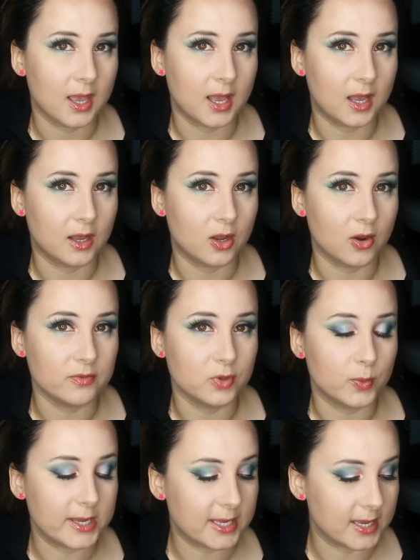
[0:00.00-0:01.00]
over the
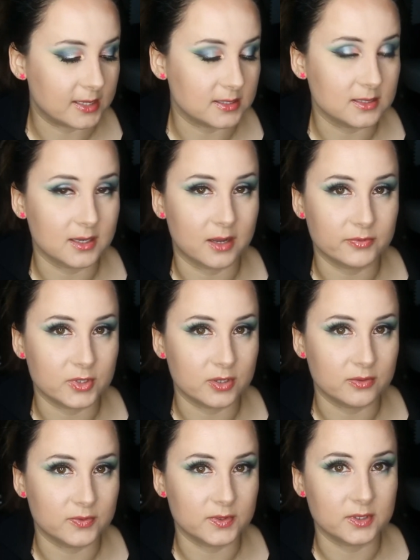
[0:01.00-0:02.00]
weekend after
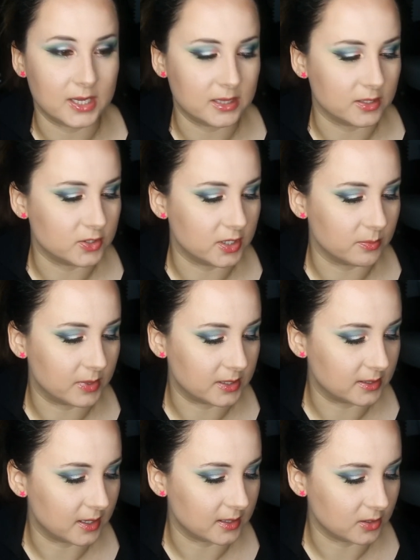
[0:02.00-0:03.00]
you've hit the gym
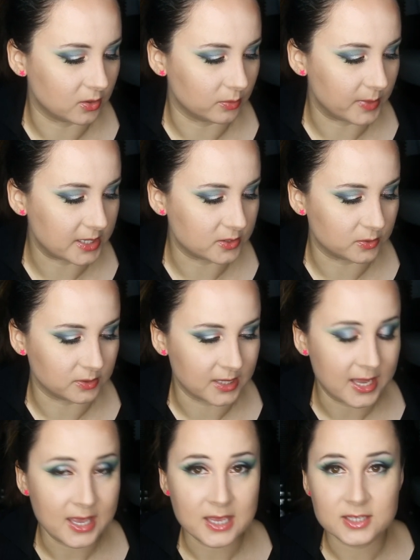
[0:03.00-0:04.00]
and gone mental.
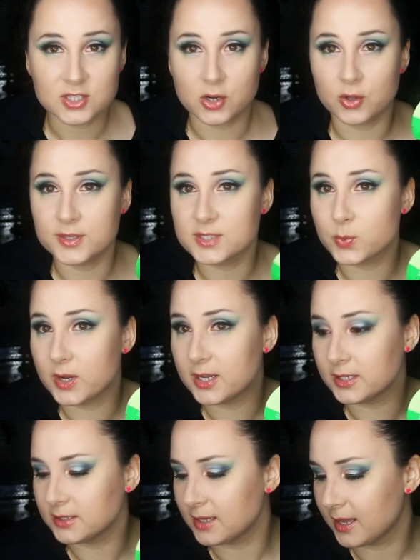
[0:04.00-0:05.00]
So I got this
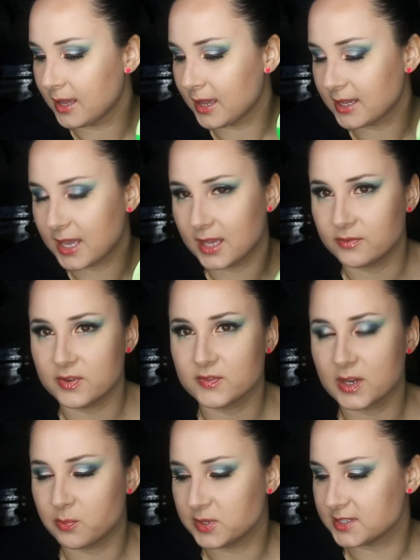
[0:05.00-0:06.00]
one, again
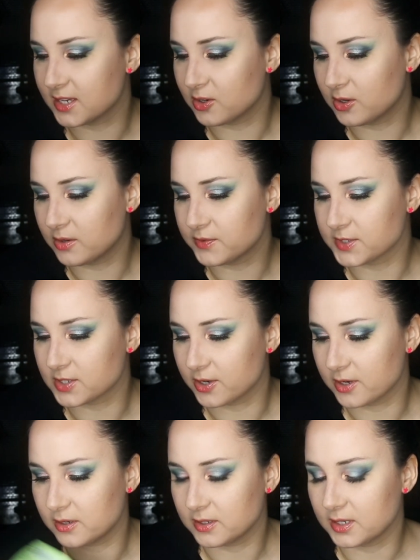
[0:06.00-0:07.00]
15% off, so
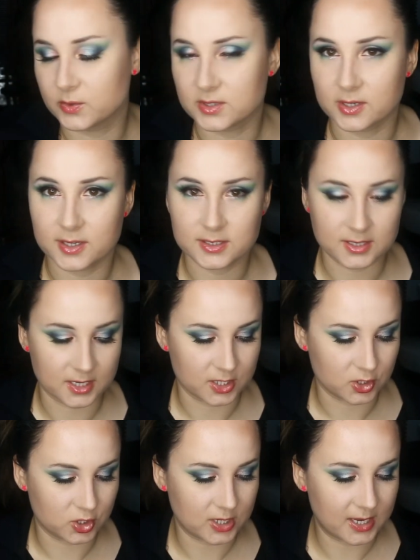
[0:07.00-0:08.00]
it's nice
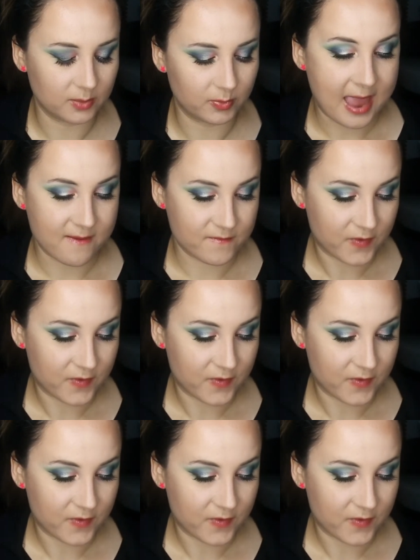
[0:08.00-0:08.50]
and cheap. And